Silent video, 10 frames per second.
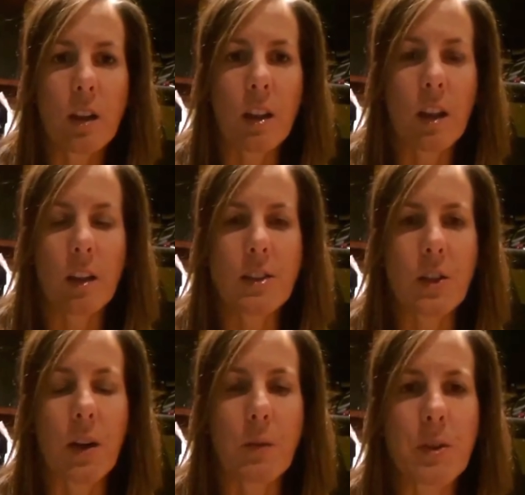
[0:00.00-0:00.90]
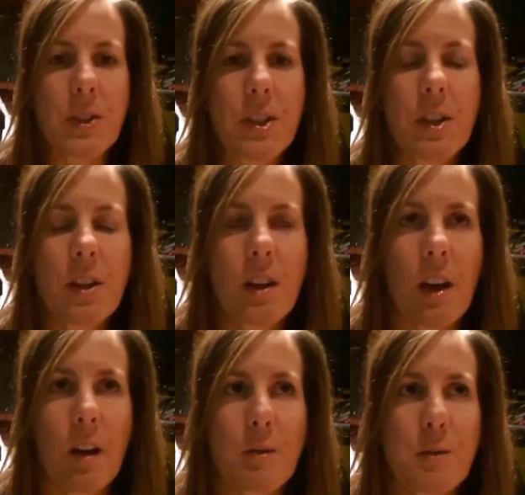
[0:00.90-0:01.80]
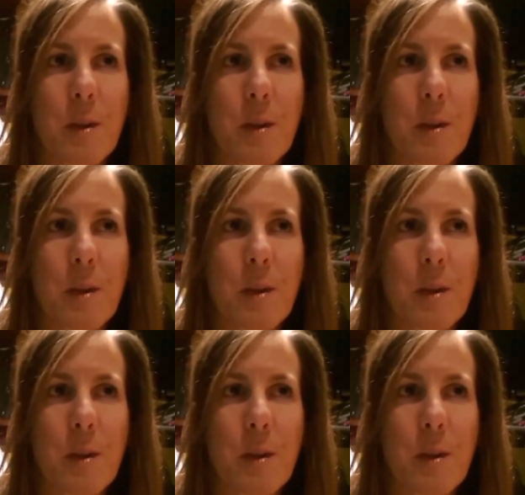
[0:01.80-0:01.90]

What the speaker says: and so I was